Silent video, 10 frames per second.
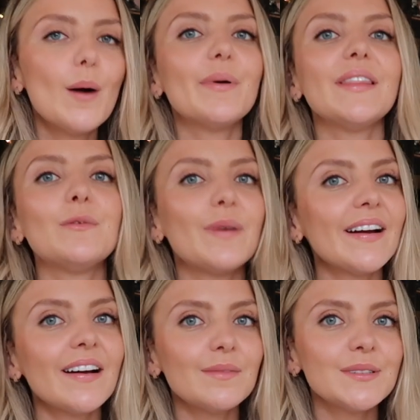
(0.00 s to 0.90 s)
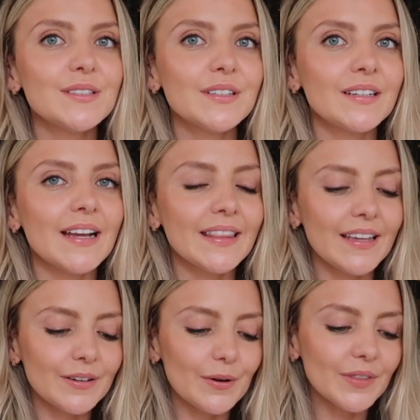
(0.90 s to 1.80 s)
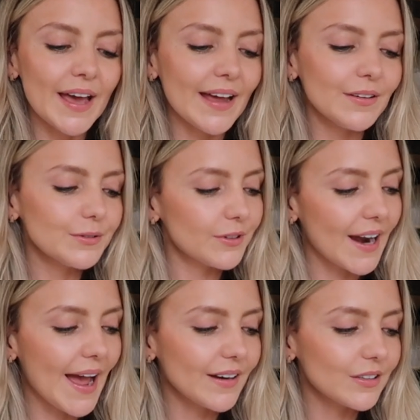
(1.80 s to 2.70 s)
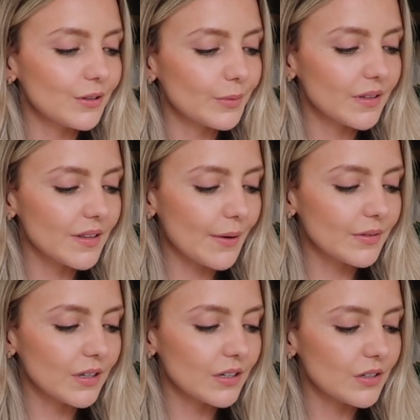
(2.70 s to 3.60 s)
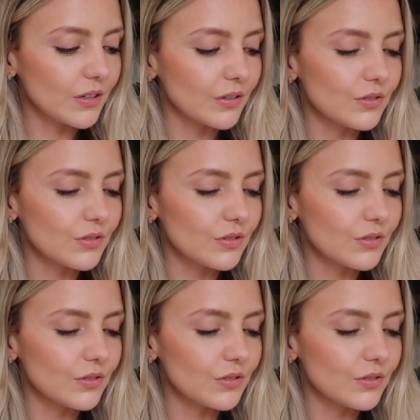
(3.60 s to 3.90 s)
But they were coming soon, and then all the handles cracked on the ones that I was gonna do.